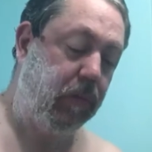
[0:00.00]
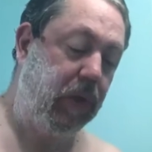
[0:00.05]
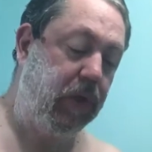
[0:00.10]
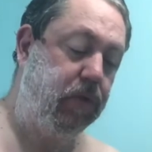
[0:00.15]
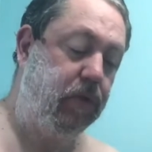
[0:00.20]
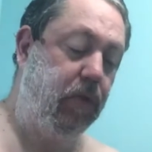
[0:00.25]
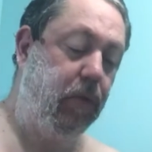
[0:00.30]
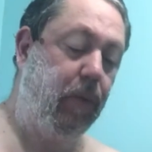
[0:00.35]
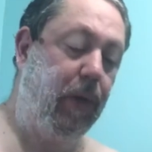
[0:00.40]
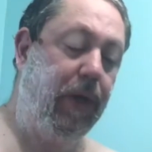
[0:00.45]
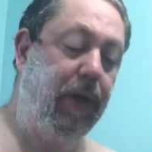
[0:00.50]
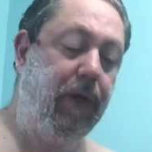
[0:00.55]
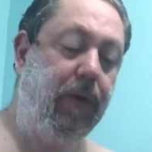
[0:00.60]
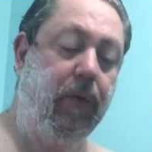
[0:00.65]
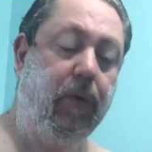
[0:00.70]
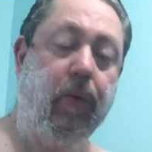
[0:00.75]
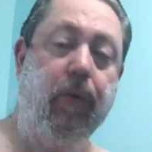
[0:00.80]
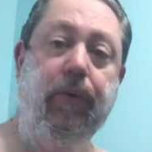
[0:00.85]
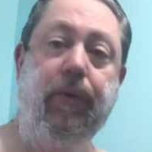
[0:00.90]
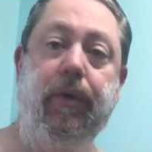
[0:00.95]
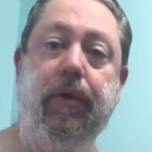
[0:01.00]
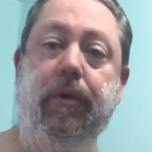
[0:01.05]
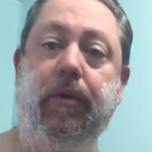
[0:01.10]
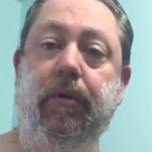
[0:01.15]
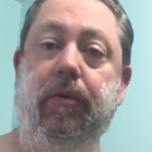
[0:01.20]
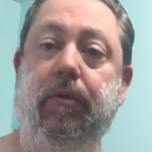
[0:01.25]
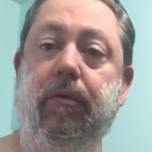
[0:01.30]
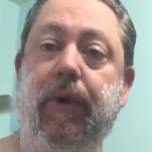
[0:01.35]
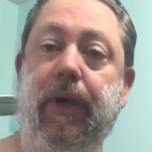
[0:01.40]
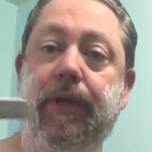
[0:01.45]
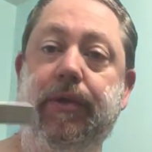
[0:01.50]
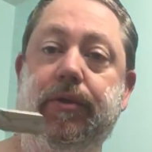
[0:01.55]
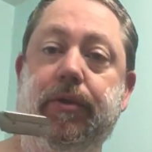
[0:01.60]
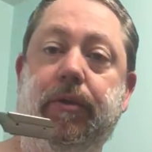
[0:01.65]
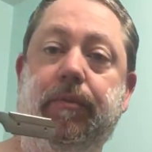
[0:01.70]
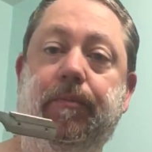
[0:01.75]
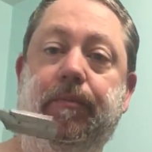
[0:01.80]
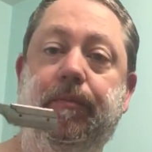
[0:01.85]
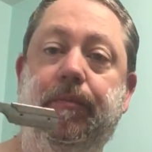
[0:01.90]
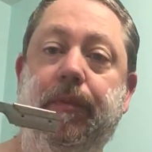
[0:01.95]
So the way I hold the razor,
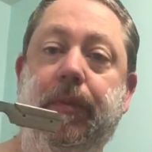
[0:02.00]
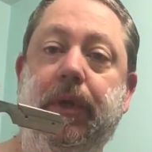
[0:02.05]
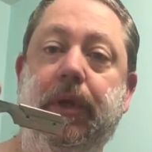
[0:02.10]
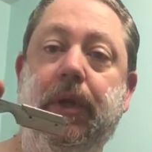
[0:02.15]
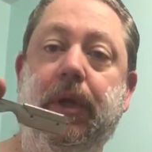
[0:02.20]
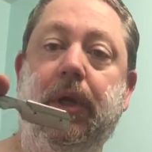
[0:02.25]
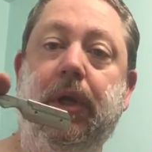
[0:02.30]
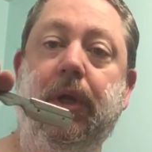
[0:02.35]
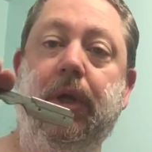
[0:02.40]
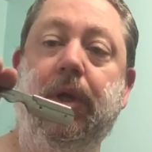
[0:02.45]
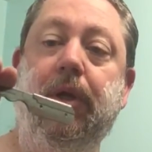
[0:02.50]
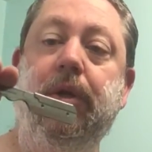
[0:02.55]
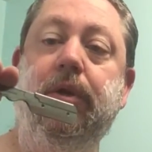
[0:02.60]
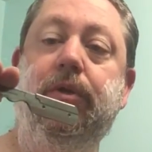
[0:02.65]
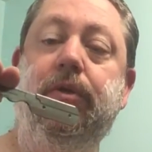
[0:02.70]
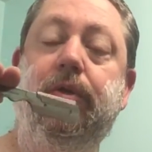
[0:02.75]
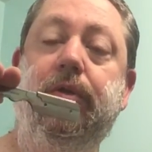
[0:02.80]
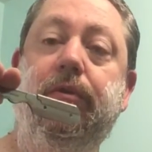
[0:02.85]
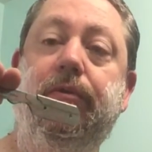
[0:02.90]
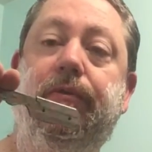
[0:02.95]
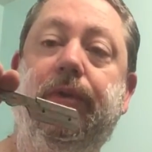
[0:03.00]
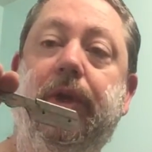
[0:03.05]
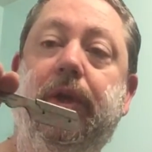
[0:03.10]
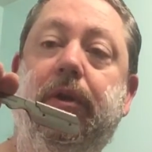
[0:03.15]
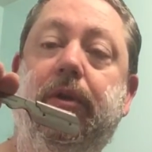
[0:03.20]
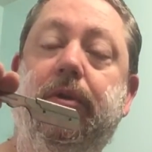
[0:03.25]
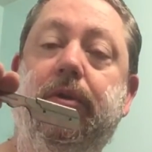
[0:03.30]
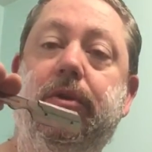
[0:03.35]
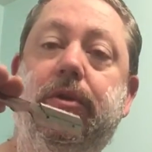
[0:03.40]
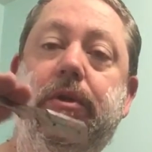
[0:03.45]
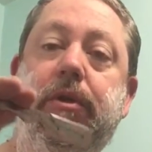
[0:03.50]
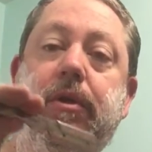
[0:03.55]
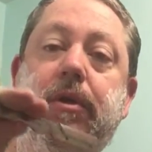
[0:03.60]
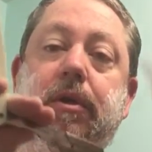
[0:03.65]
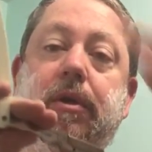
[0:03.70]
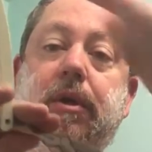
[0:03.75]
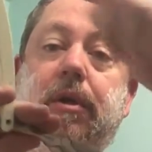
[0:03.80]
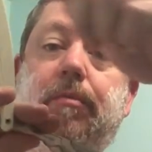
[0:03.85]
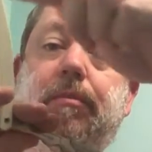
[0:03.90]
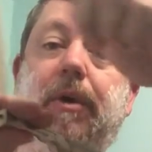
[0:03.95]
2 fingers
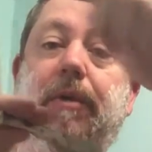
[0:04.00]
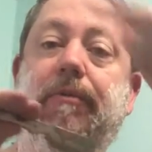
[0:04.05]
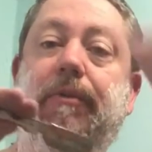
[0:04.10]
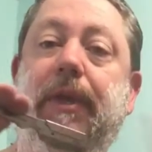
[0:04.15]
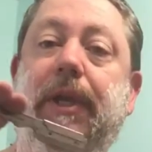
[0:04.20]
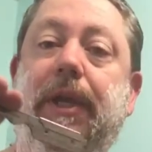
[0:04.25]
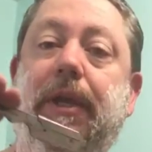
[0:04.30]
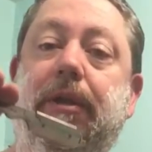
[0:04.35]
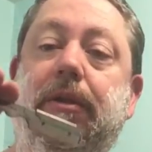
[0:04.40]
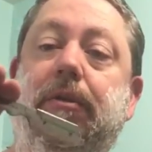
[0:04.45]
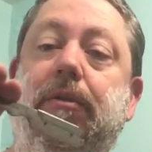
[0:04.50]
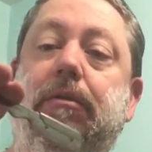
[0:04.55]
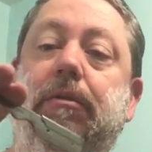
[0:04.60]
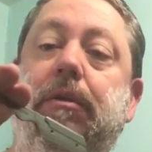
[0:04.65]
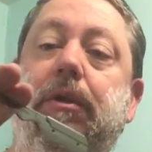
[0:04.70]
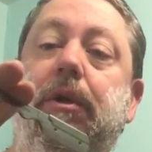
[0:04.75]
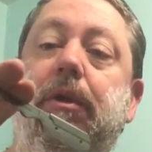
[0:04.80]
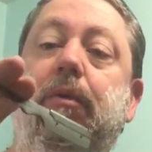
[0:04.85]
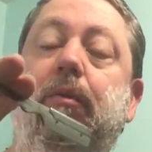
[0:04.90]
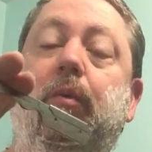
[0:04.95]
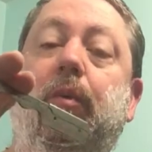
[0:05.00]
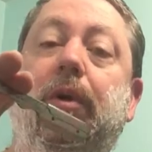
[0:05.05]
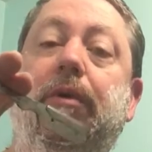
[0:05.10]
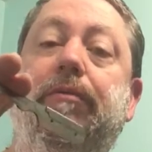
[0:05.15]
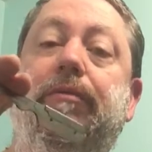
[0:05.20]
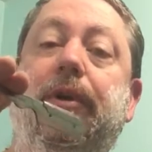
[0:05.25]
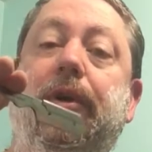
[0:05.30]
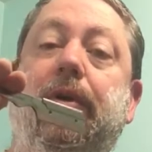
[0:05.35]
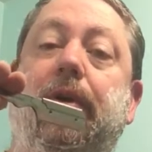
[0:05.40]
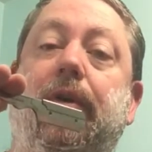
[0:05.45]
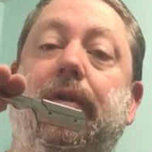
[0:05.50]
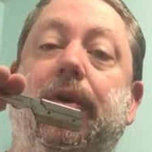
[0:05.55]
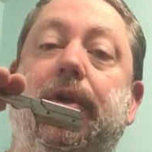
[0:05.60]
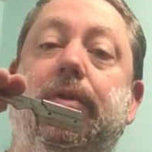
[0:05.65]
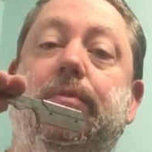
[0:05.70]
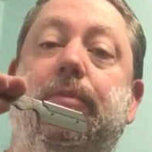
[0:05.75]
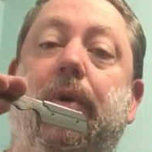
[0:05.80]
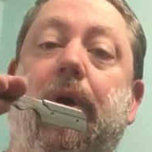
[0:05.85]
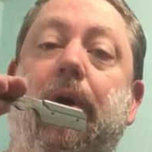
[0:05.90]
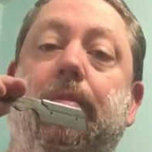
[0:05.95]
above the handle and 1 finger on this
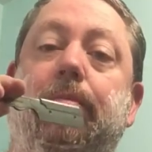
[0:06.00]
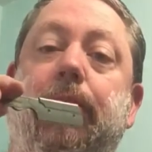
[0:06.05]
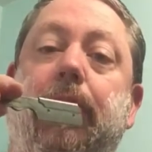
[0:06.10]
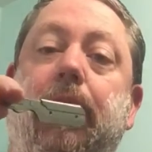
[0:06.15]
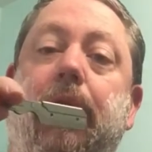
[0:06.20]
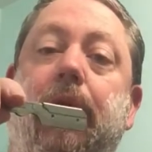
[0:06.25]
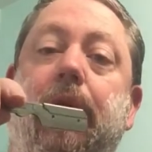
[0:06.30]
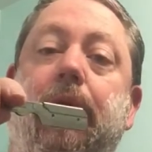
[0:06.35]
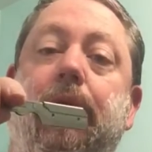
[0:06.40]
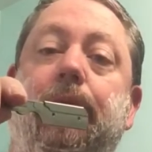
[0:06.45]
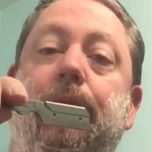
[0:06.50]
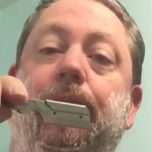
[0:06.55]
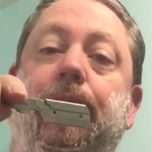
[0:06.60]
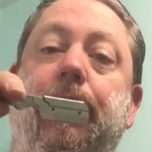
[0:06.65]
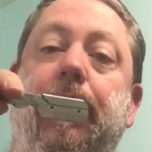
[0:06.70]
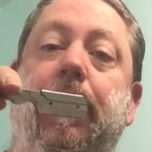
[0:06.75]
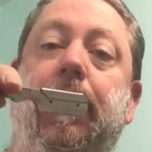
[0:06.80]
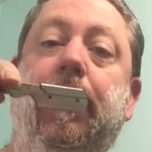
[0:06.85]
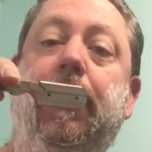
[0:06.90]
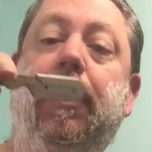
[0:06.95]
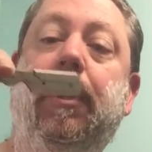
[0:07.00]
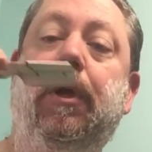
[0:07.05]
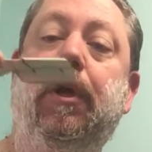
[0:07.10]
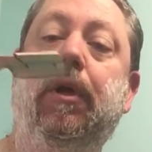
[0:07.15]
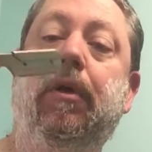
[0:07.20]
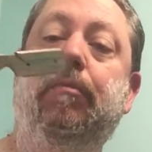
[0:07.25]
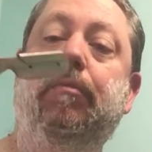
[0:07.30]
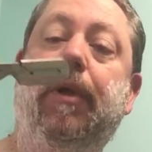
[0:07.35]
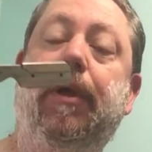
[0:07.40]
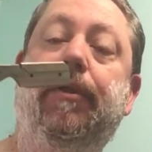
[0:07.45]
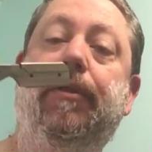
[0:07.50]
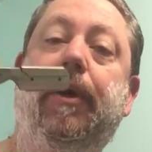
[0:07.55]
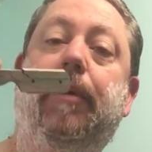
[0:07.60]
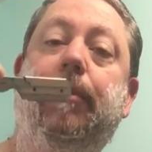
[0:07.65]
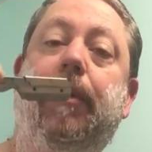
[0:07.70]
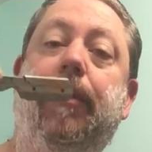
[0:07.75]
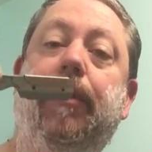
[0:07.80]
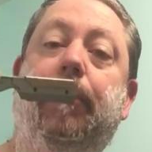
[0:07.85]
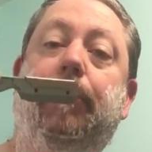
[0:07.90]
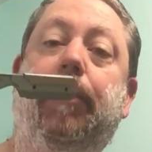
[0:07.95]
part below. My thumb
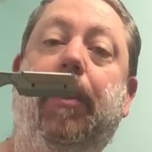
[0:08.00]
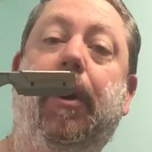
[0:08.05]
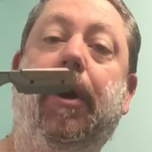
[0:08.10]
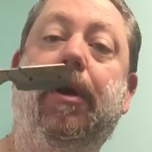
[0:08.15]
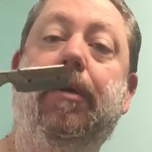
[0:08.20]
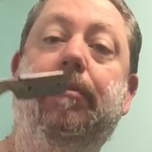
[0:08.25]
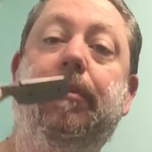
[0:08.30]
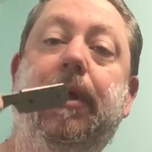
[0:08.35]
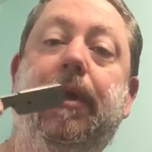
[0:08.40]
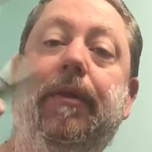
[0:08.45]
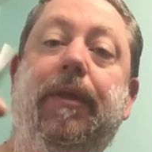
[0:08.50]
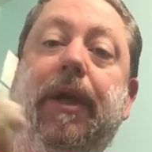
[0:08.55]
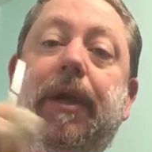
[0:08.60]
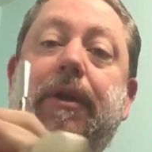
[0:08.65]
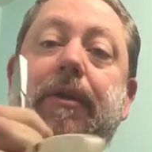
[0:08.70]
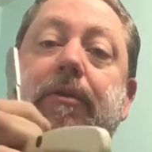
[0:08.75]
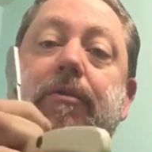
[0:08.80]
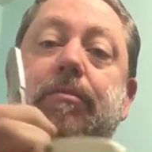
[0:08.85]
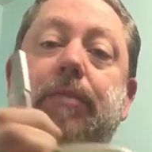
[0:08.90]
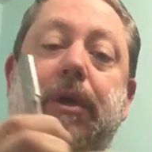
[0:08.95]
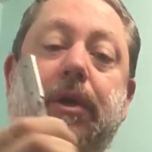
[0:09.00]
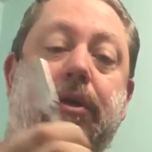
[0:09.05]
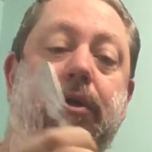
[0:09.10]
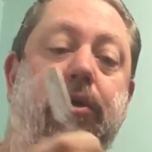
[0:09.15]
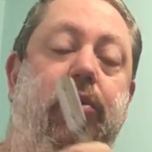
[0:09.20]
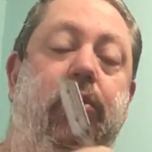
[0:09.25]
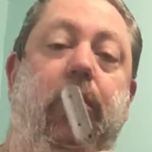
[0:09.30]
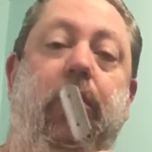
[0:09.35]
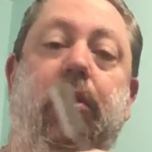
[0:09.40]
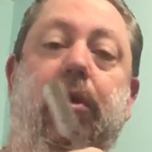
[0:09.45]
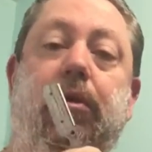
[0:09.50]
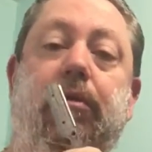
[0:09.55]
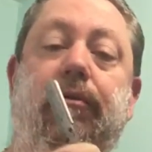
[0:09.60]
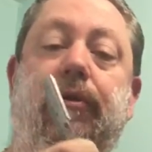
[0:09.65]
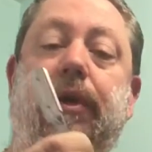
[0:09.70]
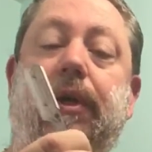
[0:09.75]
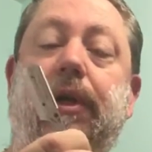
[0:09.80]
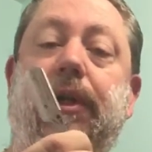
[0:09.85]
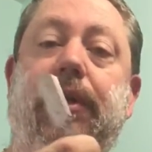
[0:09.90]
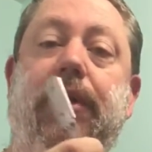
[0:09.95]
on the bottom, that gives me control
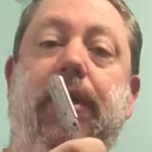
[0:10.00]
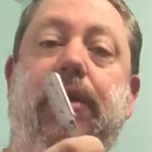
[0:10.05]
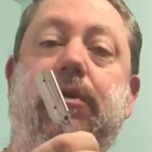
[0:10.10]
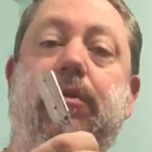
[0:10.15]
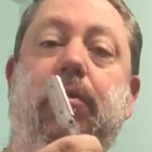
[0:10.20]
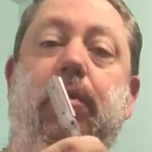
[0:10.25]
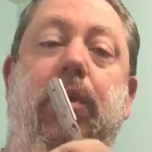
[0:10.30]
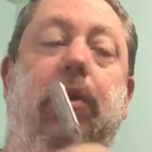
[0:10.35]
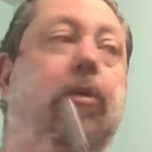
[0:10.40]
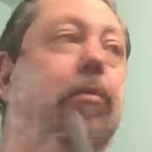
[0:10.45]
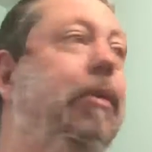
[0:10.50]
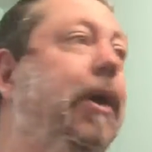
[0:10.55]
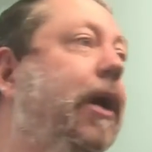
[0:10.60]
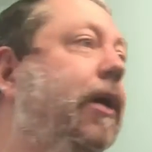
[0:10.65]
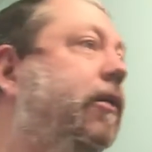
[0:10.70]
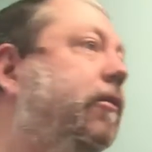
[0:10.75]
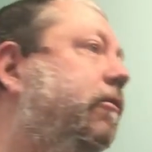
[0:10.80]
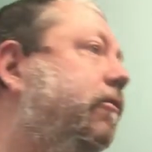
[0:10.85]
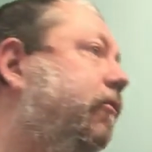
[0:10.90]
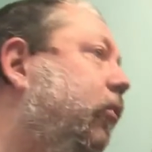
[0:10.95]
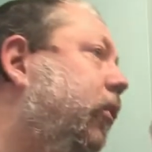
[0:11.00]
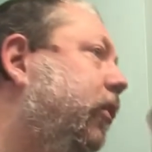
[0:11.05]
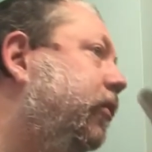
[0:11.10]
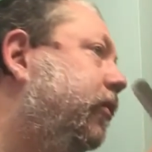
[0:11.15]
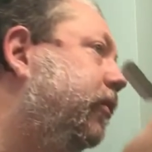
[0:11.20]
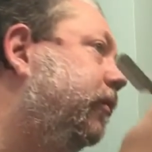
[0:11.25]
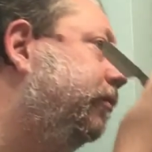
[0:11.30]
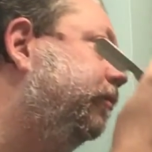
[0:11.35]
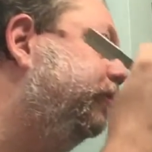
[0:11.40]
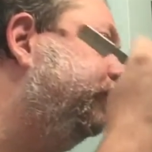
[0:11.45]
over it. It doesn't wiggle back and forth.